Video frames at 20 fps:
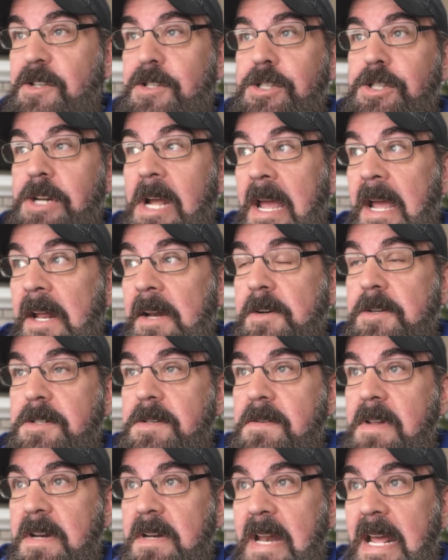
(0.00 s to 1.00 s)

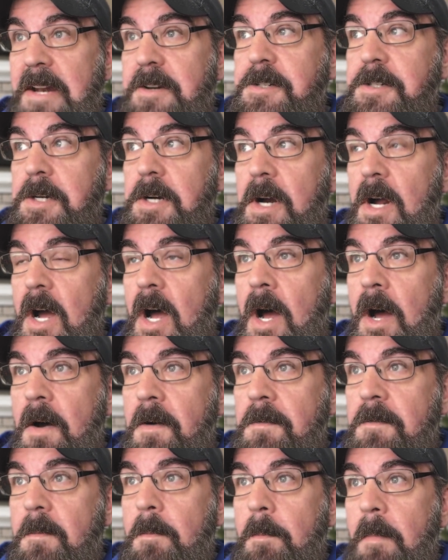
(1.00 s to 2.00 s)
changed the nature
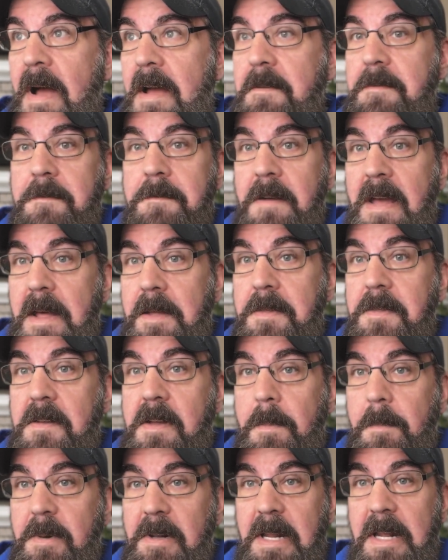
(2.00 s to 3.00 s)
of my faith
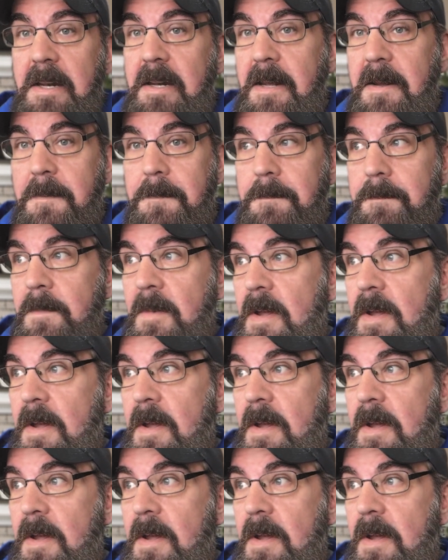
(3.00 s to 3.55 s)
completely.